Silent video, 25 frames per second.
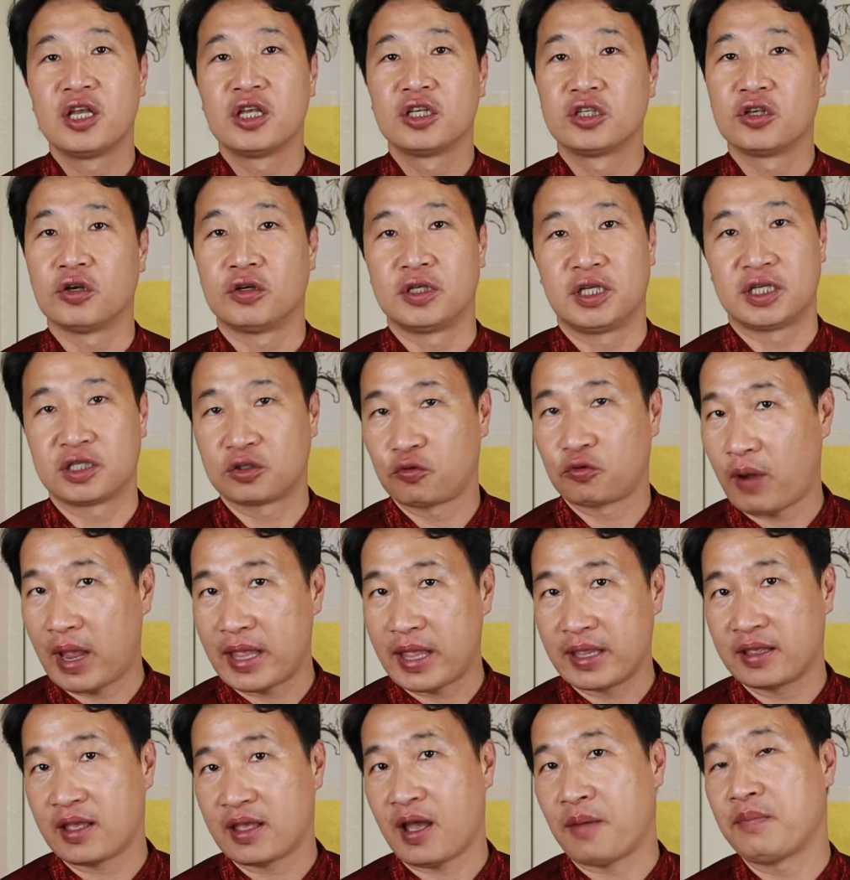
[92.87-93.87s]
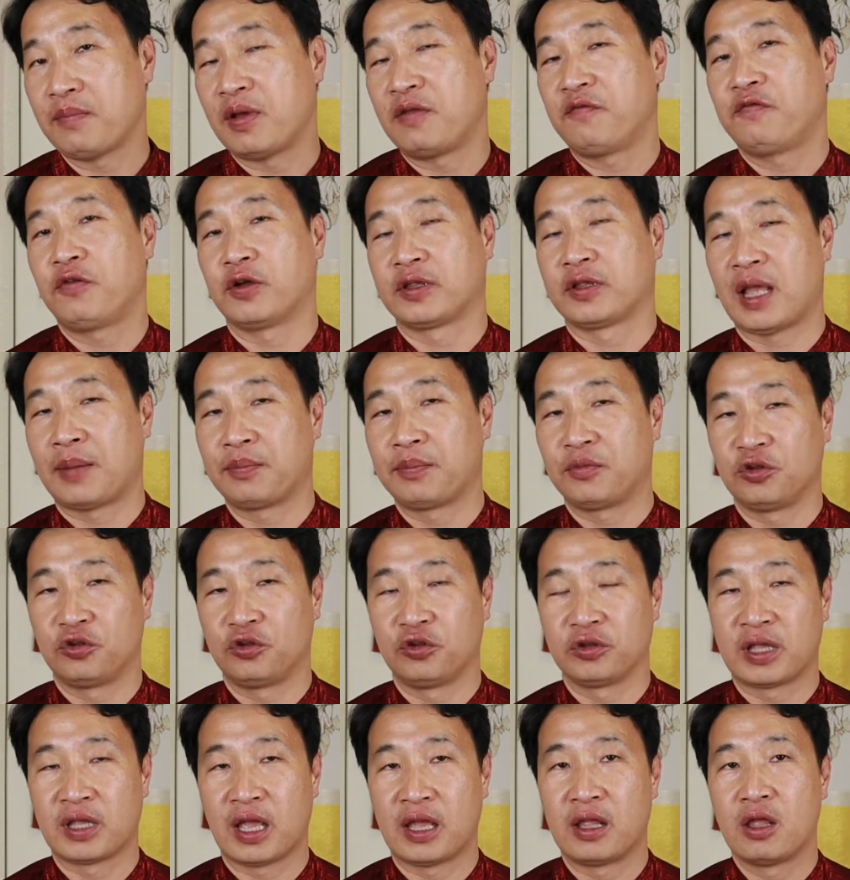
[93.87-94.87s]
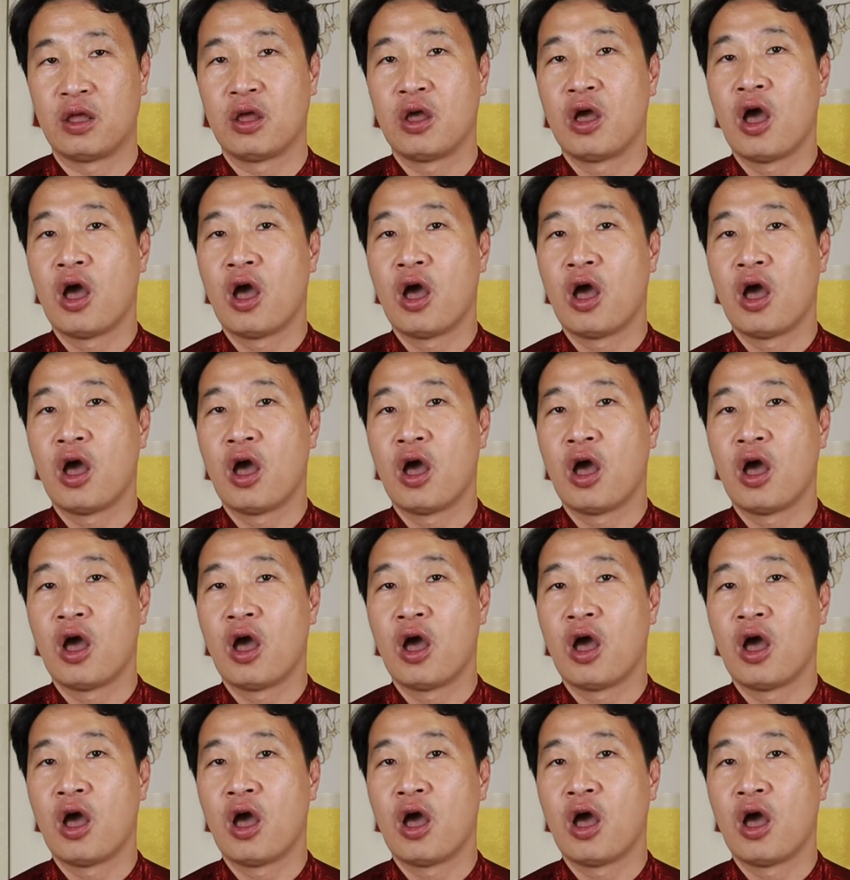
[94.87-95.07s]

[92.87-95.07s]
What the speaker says: So it's quite common for them to do that.